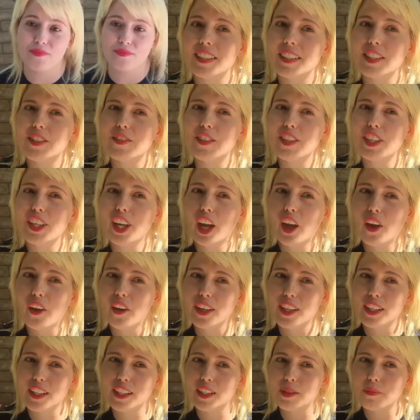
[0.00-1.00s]
This video
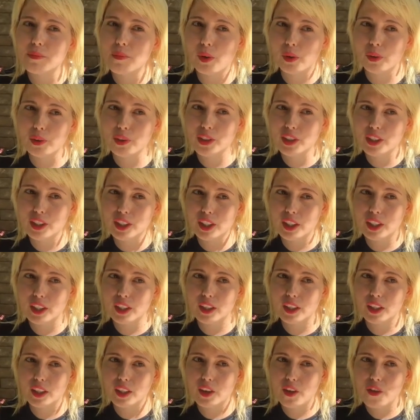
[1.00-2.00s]
is
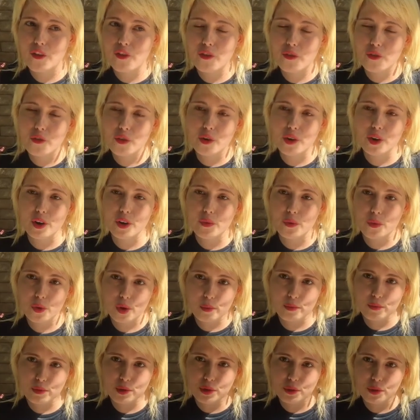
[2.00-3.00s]
mostly for
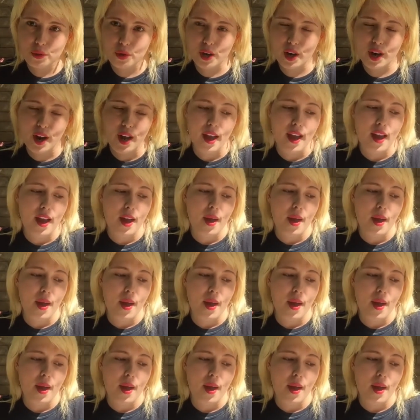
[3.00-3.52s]
Warped Tour,